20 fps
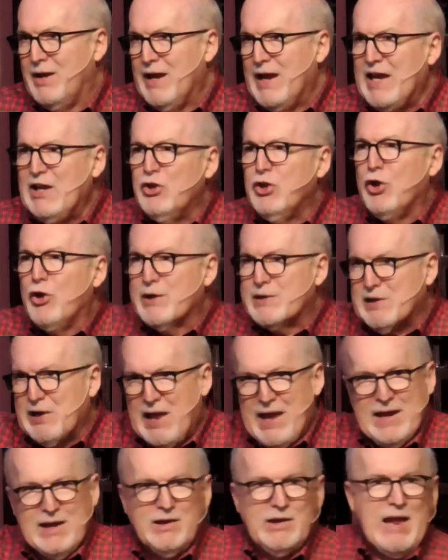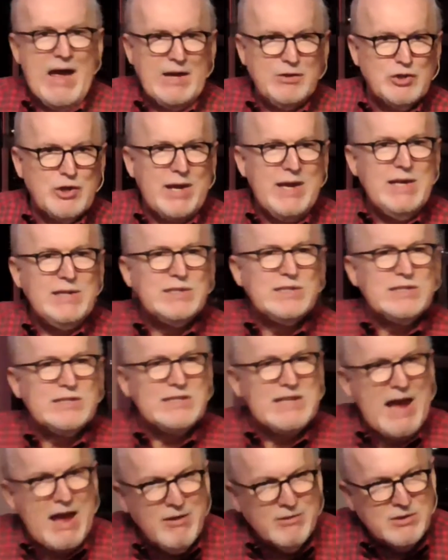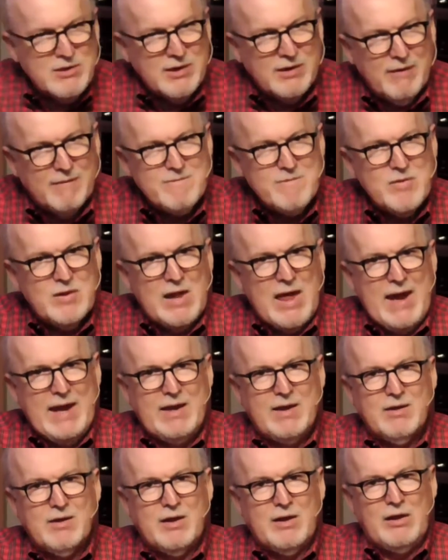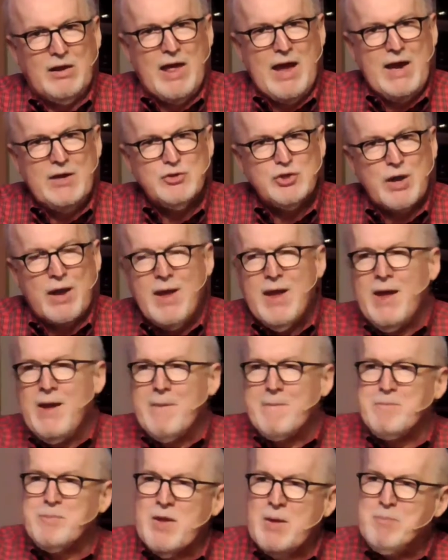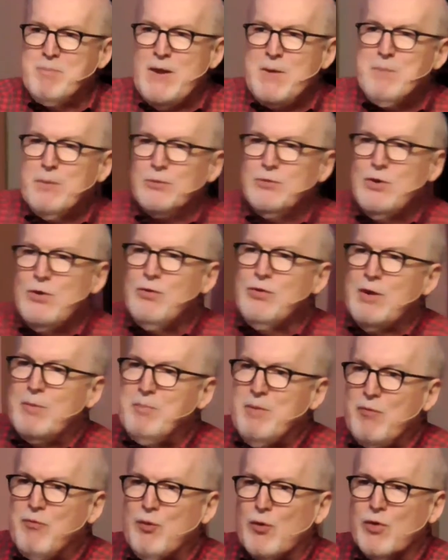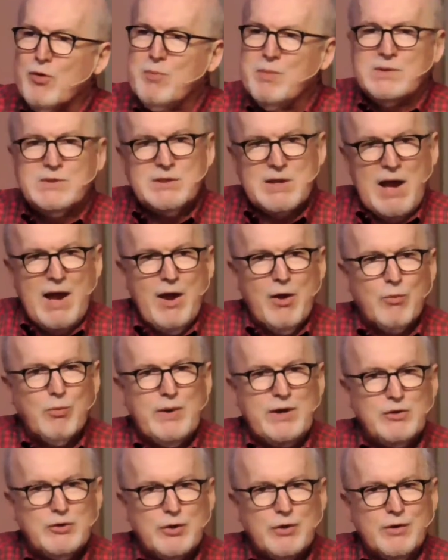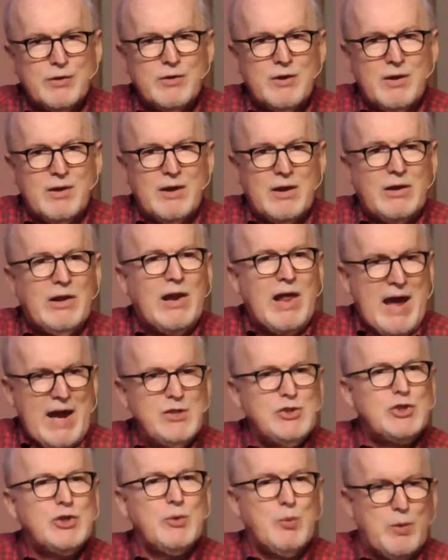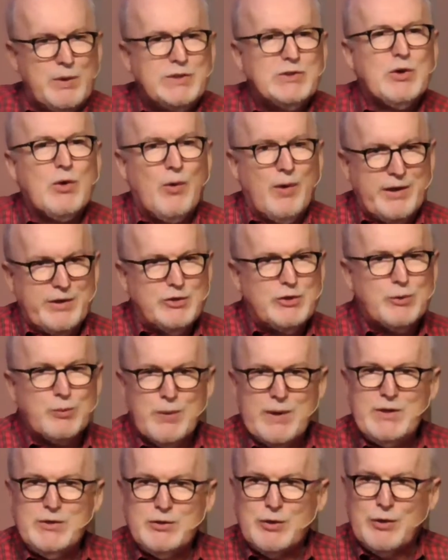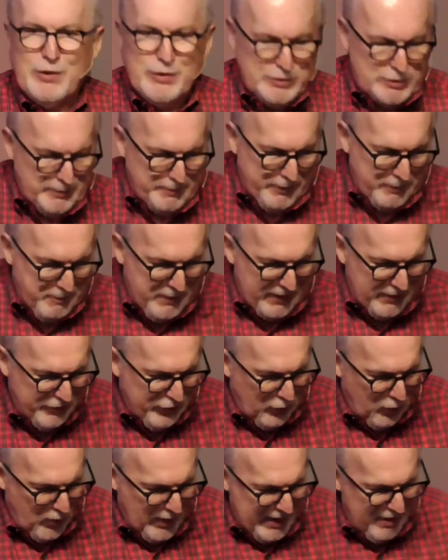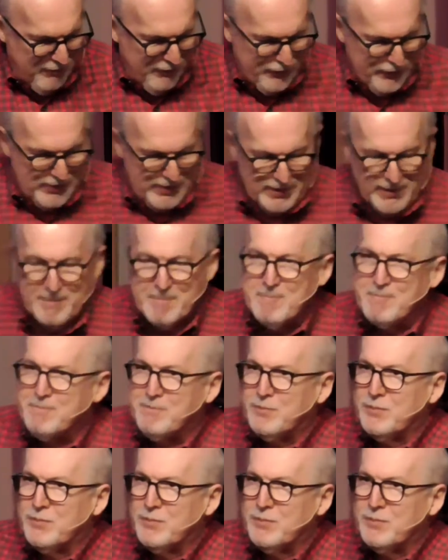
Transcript: He looked like Elijah. He sounded like Elijah. And people knew that before the Messiah returned, Elijah was going to return to prepare the way for him.